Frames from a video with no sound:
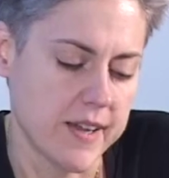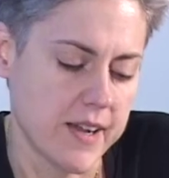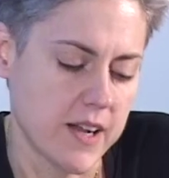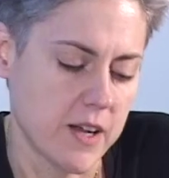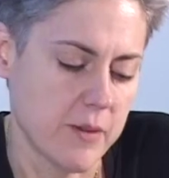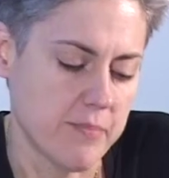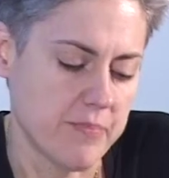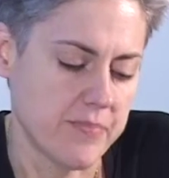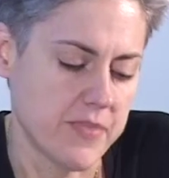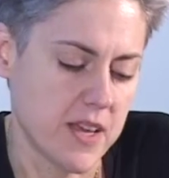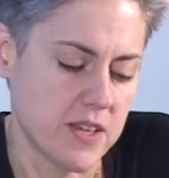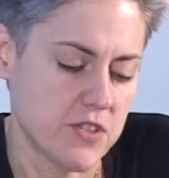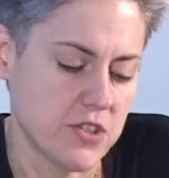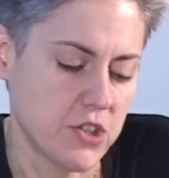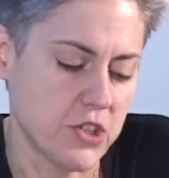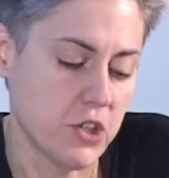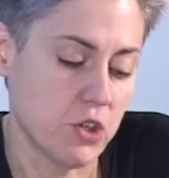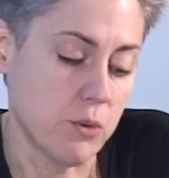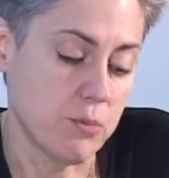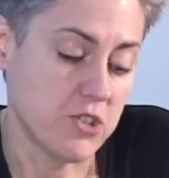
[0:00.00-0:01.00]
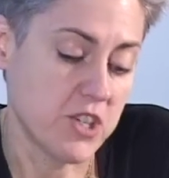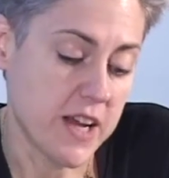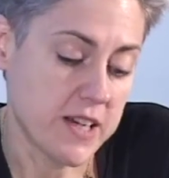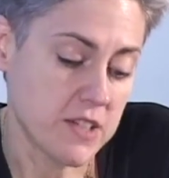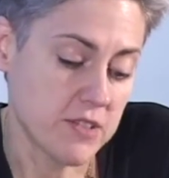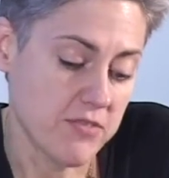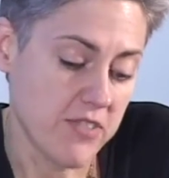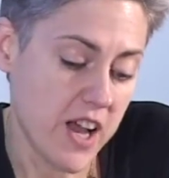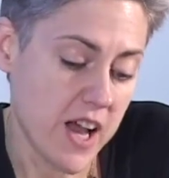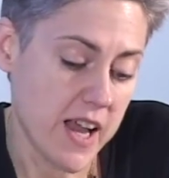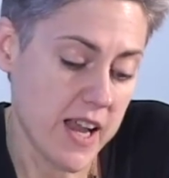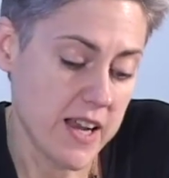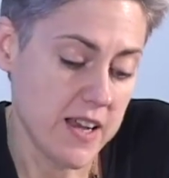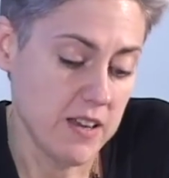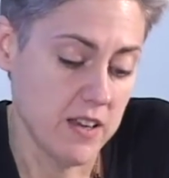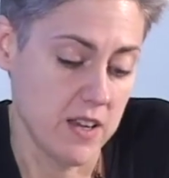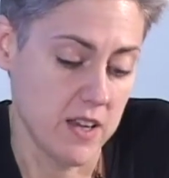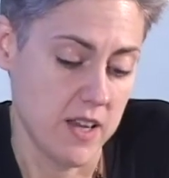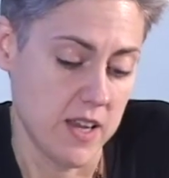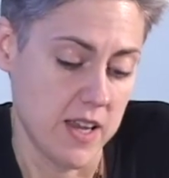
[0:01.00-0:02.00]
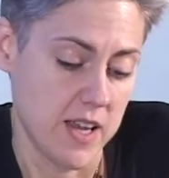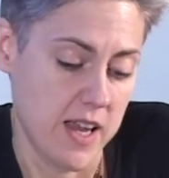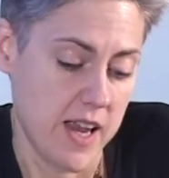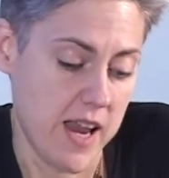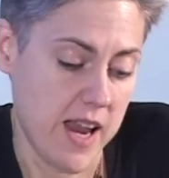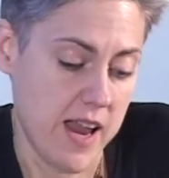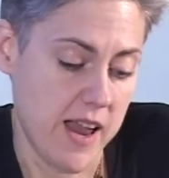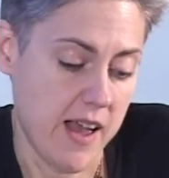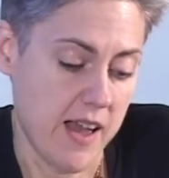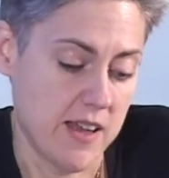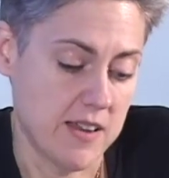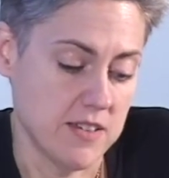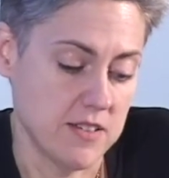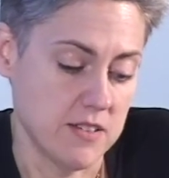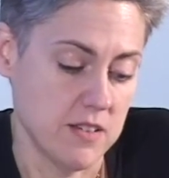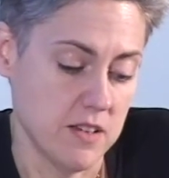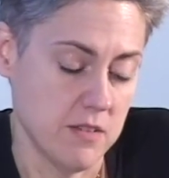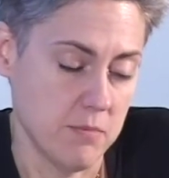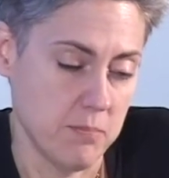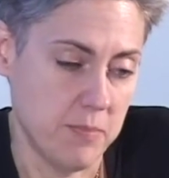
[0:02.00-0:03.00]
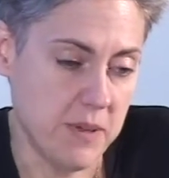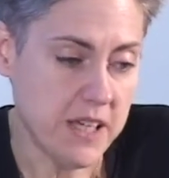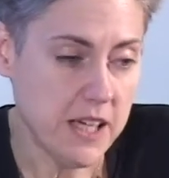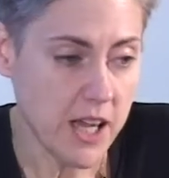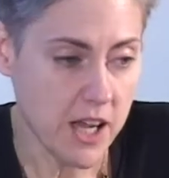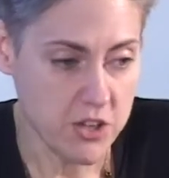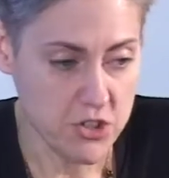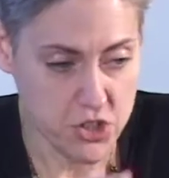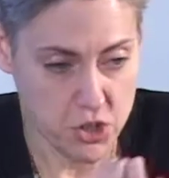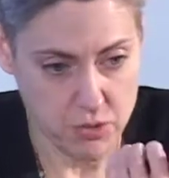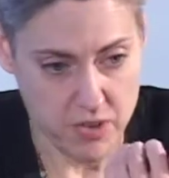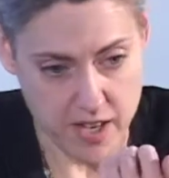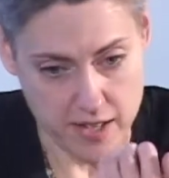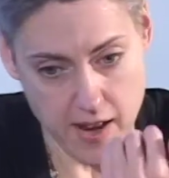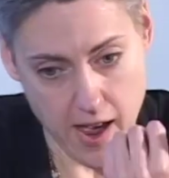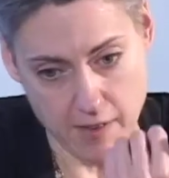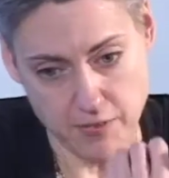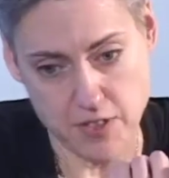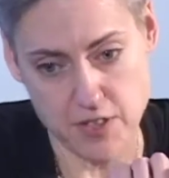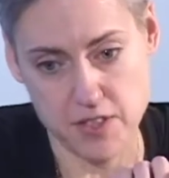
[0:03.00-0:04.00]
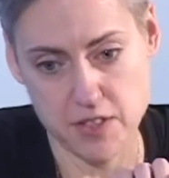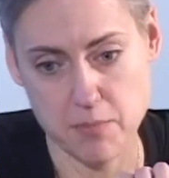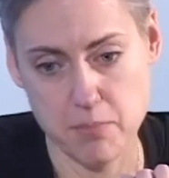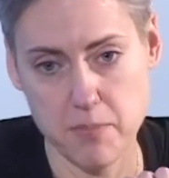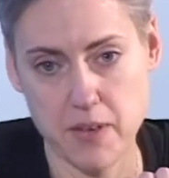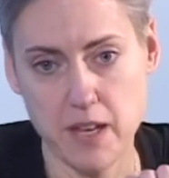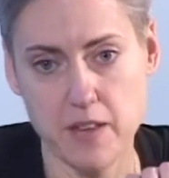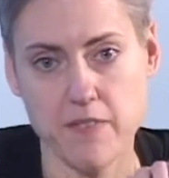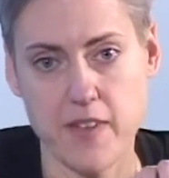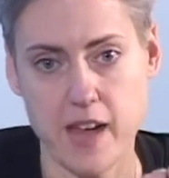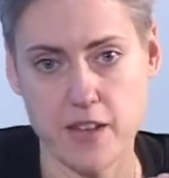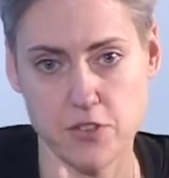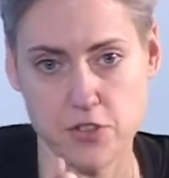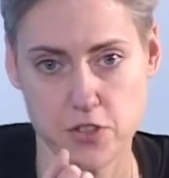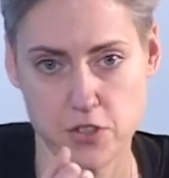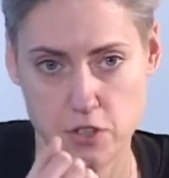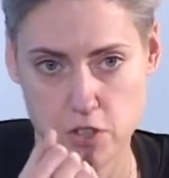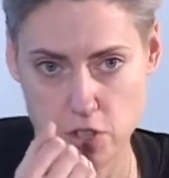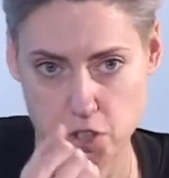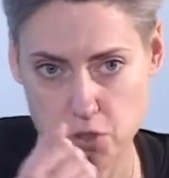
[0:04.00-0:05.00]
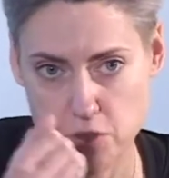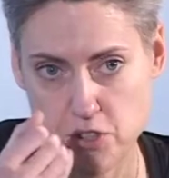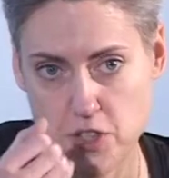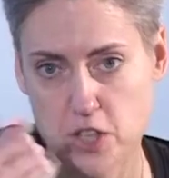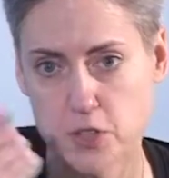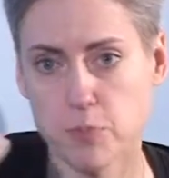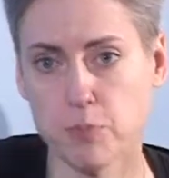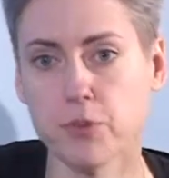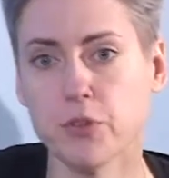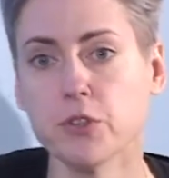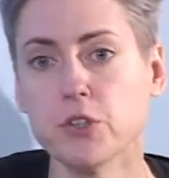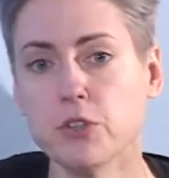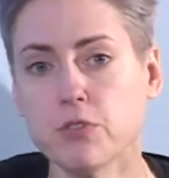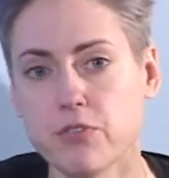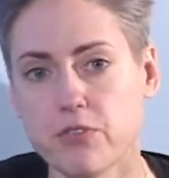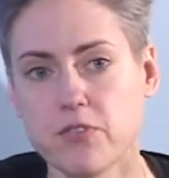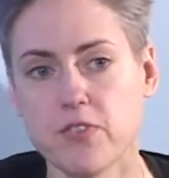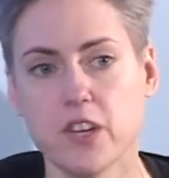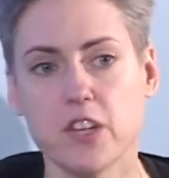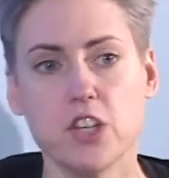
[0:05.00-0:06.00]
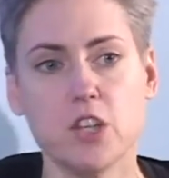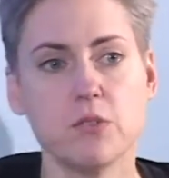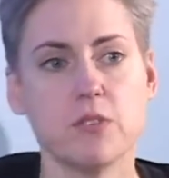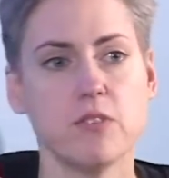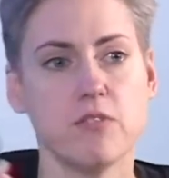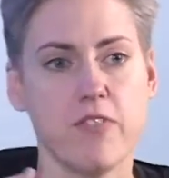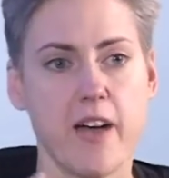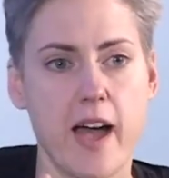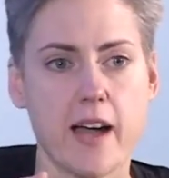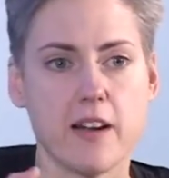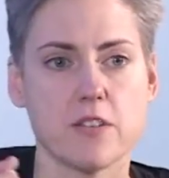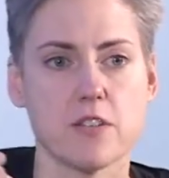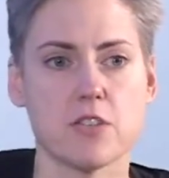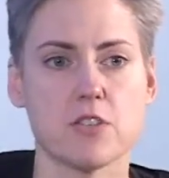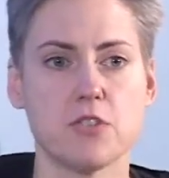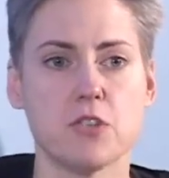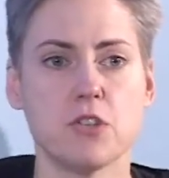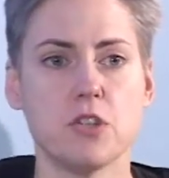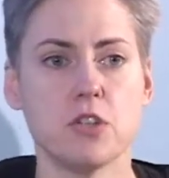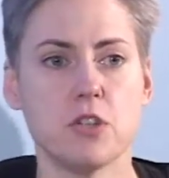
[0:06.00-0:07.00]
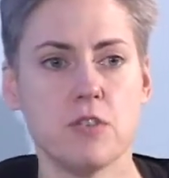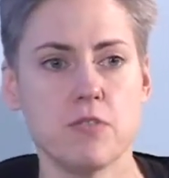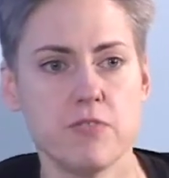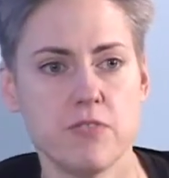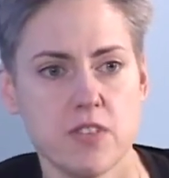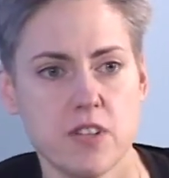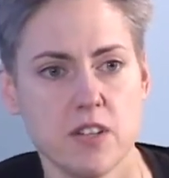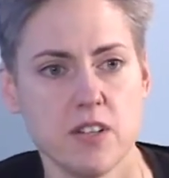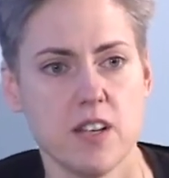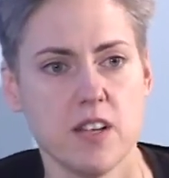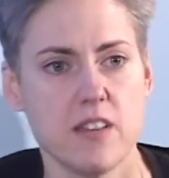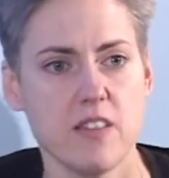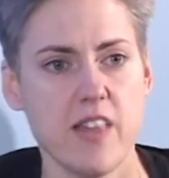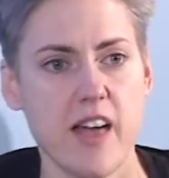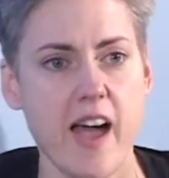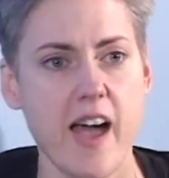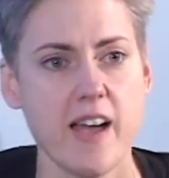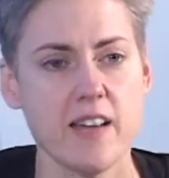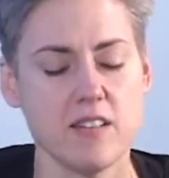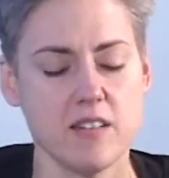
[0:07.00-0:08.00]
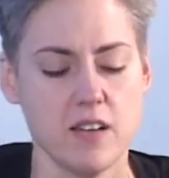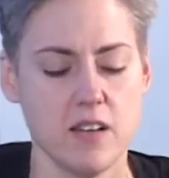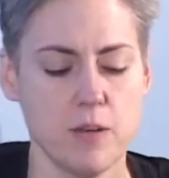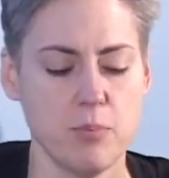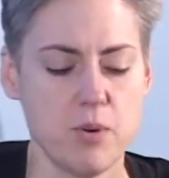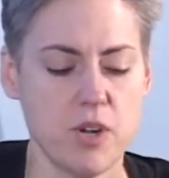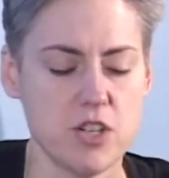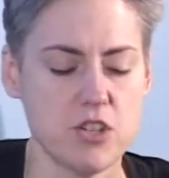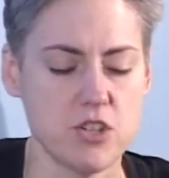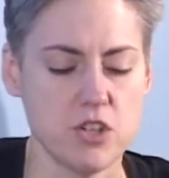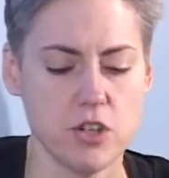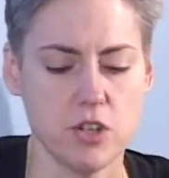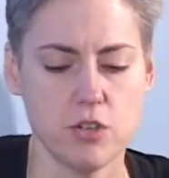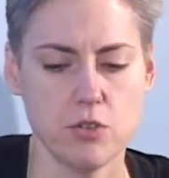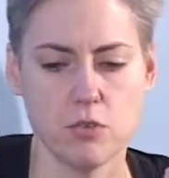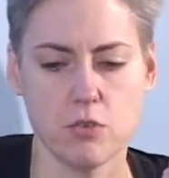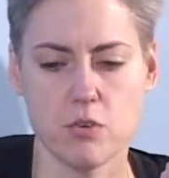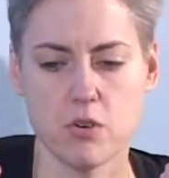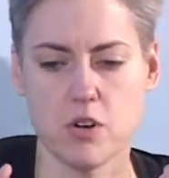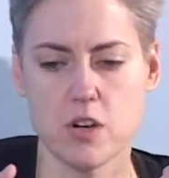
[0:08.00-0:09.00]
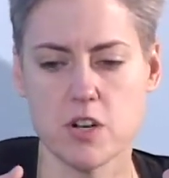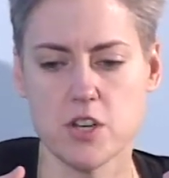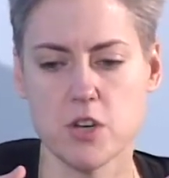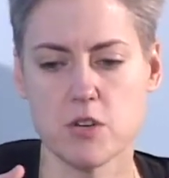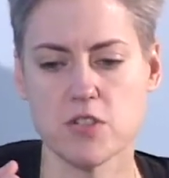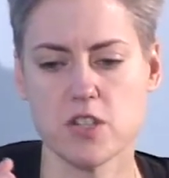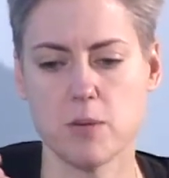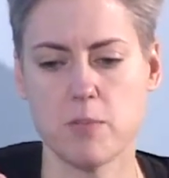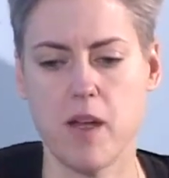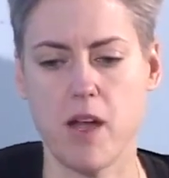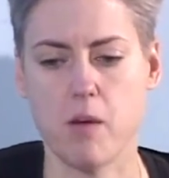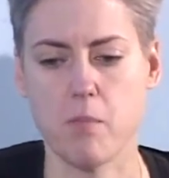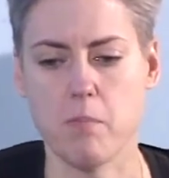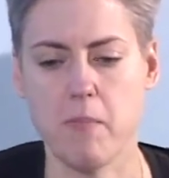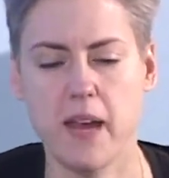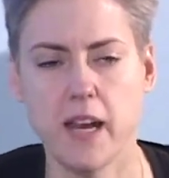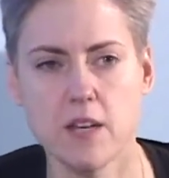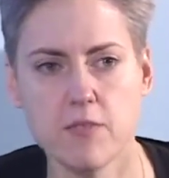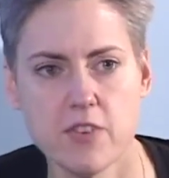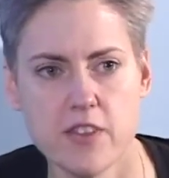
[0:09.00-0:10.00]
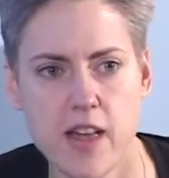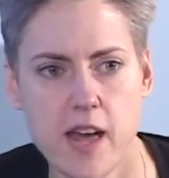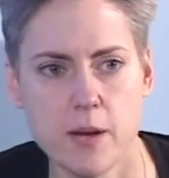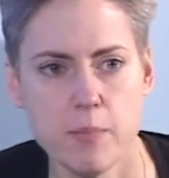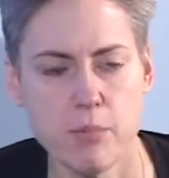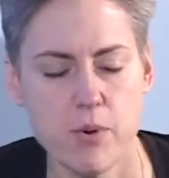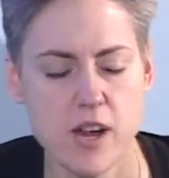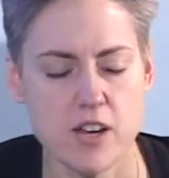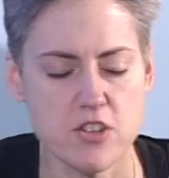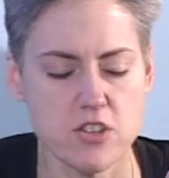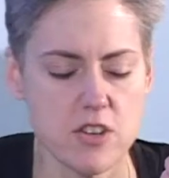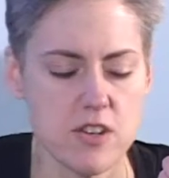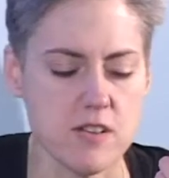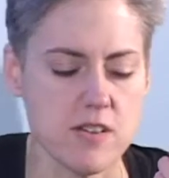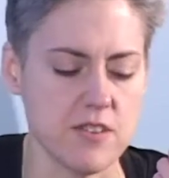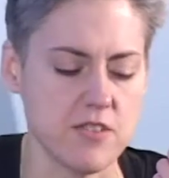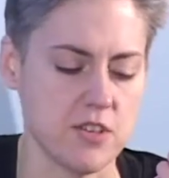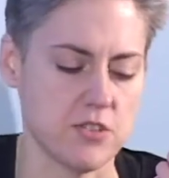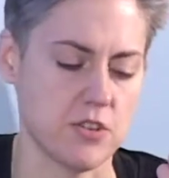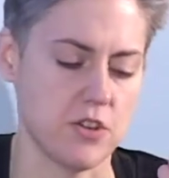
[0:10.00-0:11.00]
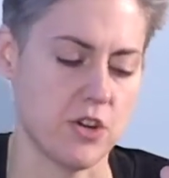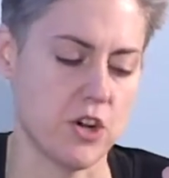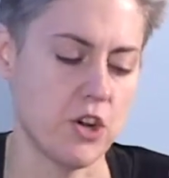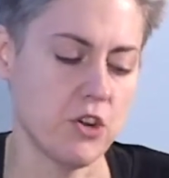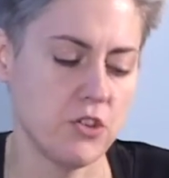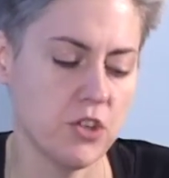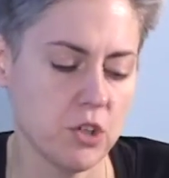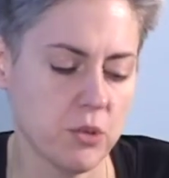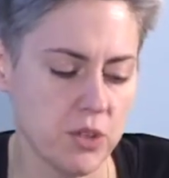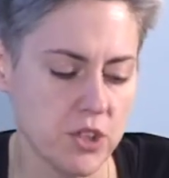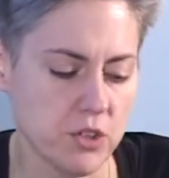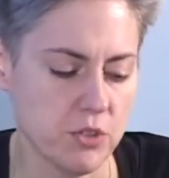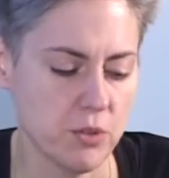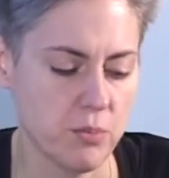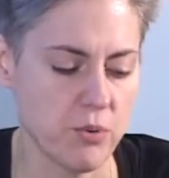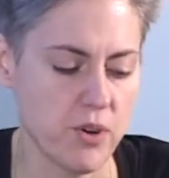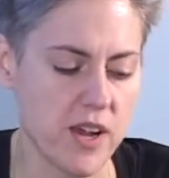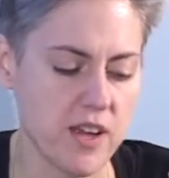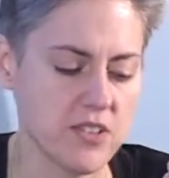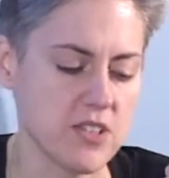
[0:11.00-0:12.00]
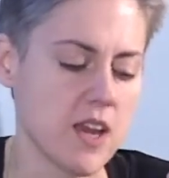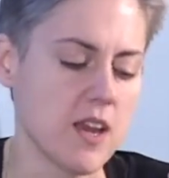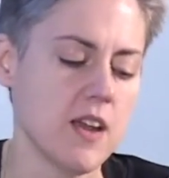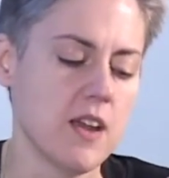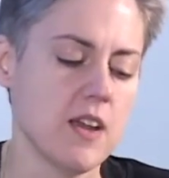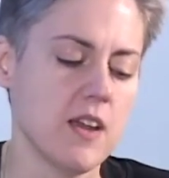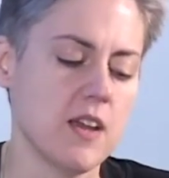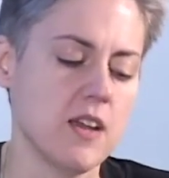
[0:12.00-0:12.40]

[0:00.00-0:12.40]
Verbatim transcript: Um, and so you're objectified. And because you then have to submit, that's used as proof that you, in fact, deserved that oppression or you're somehow made for that oppression. It doesn't hurt you when you oppress.